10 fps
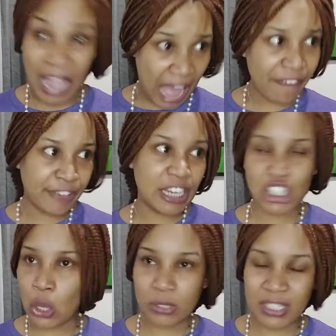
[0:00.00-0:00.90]
I feel
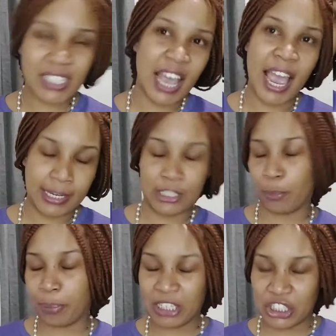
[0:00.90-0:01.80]
as though society
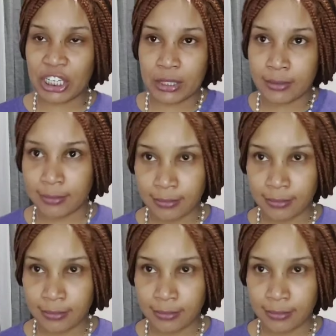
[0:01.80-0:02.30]
should pitch in.